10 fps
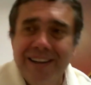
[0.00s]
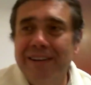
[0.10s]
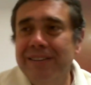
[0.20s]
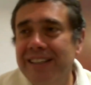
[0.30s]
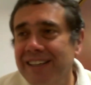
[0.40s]

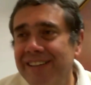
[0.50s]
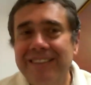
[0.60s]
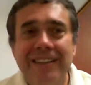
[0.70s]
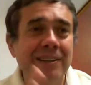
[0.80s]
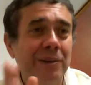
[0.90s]
Nowadays
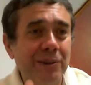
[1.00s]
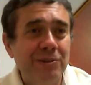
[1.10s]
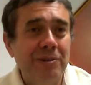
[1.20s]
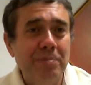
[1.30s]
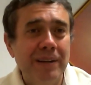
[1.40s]
I go
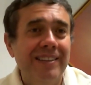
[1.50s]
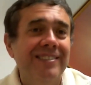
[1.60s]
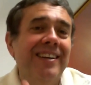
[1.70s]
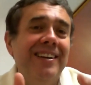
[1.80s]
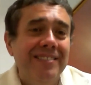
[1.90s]
to a
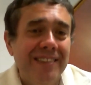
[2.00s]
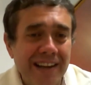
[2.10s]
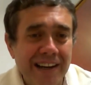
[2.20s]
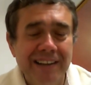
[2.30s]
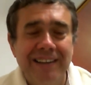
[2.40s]
place and he's
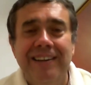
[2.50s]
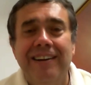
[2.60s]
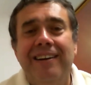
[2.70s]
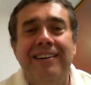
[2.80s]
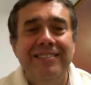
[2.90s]
there.
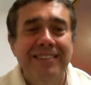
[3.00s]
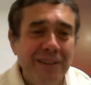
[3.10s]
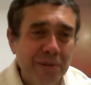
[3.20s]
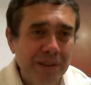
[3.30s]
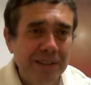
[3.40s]
It's a
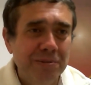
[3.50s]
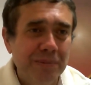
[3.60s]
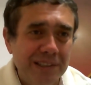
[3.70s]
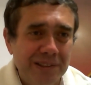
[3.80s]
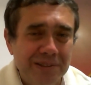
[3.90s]
little bit too
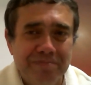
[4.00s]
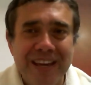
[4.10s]
much.